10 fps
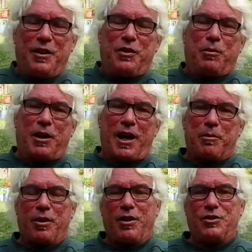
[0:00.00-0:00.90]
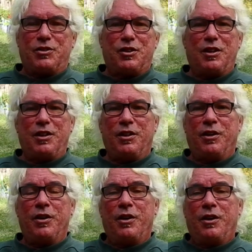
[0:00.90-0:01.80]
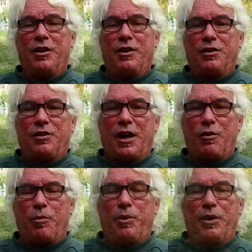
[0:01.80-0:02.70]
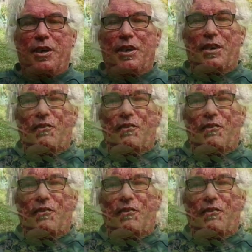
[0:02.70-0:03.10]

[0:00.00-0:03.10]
The blackberries you see here, they were put in